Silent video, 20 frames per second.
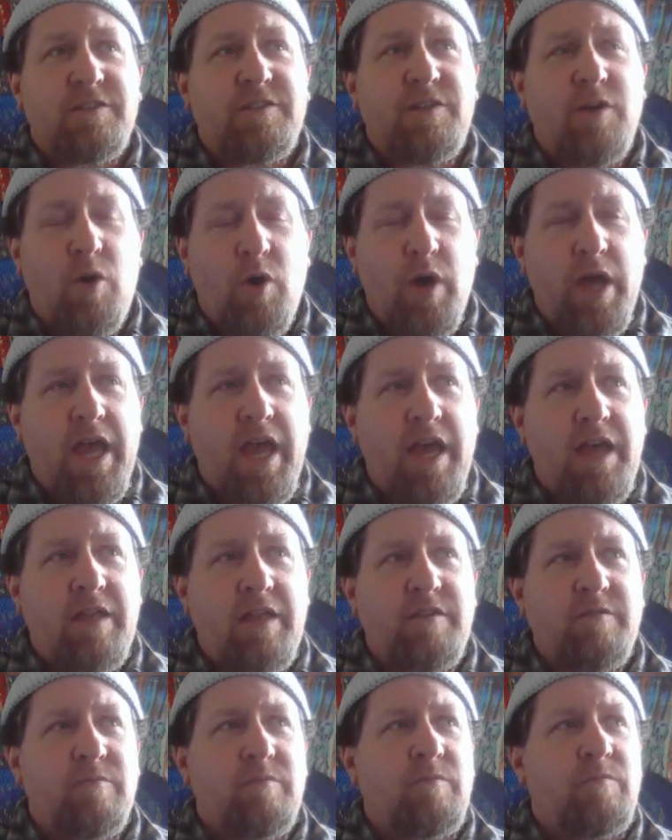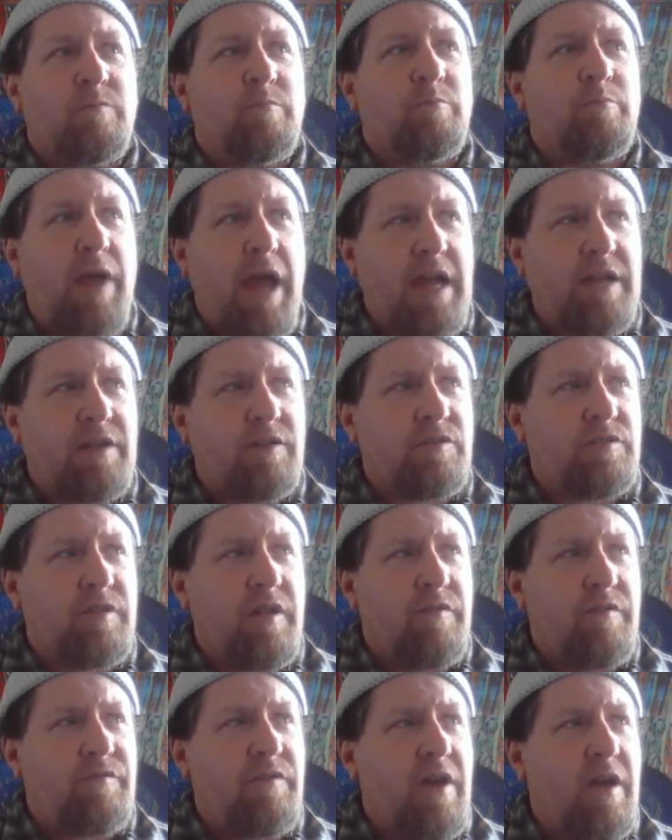go ahead, back your
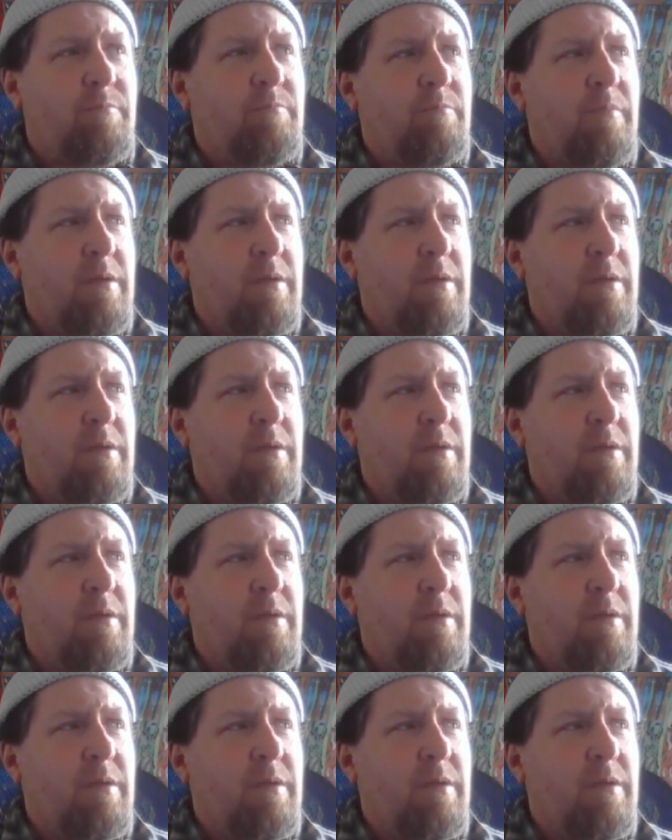stuff up.